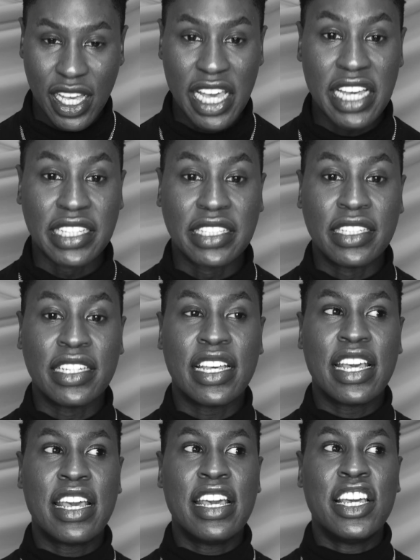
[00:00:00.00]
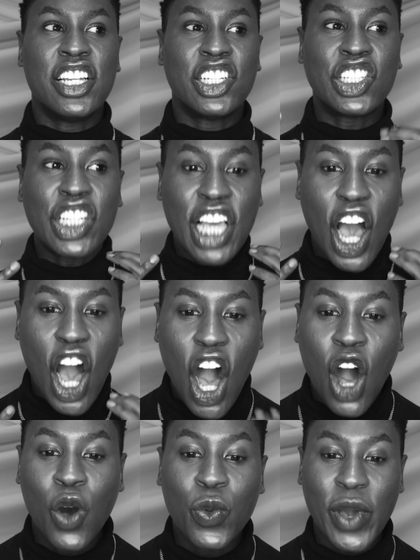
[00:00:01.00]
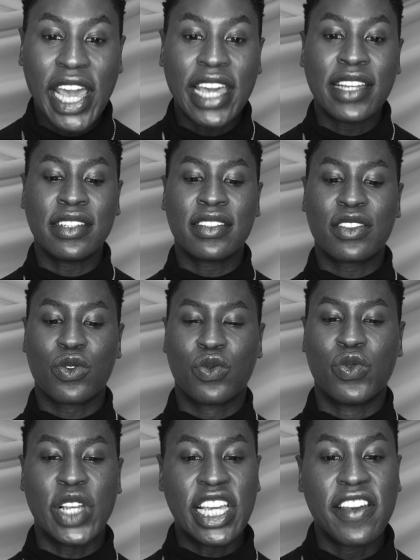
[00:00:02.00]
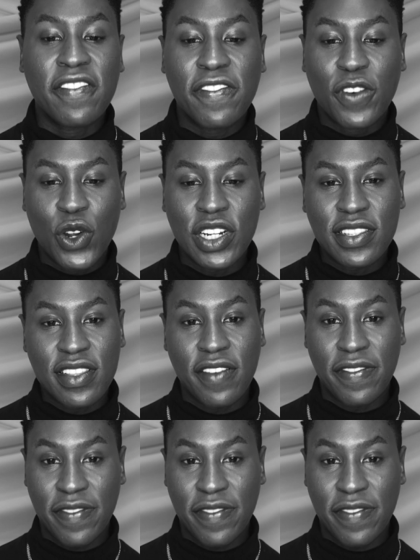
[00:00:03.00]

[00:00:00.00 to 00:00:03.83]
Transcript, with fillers: And she always reinforced the